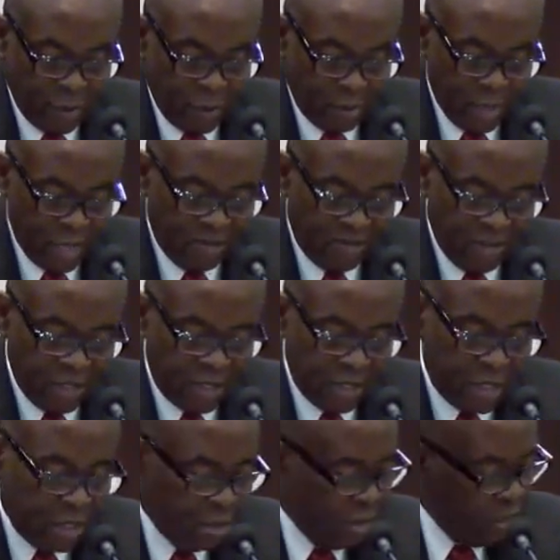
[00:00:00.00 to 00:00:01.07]
Beloved,
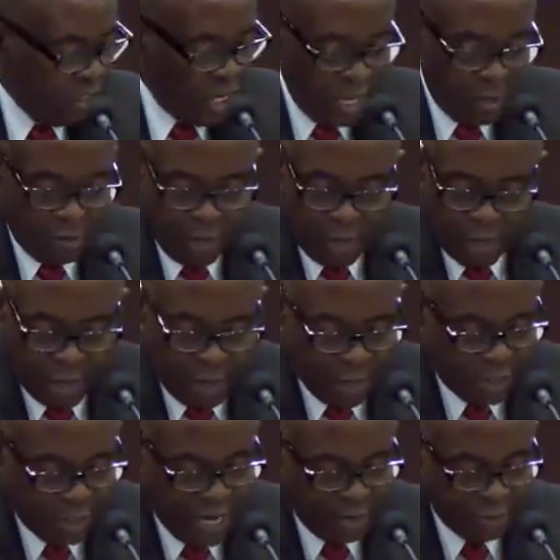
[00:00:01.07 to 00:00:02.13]
John, uh, uh
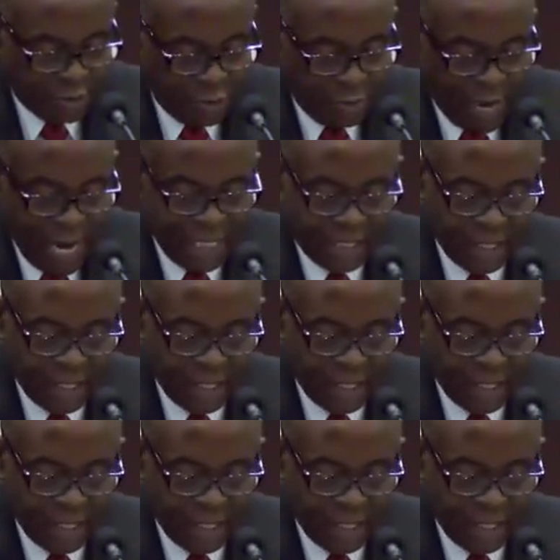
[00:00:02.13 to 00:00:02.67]
James reminds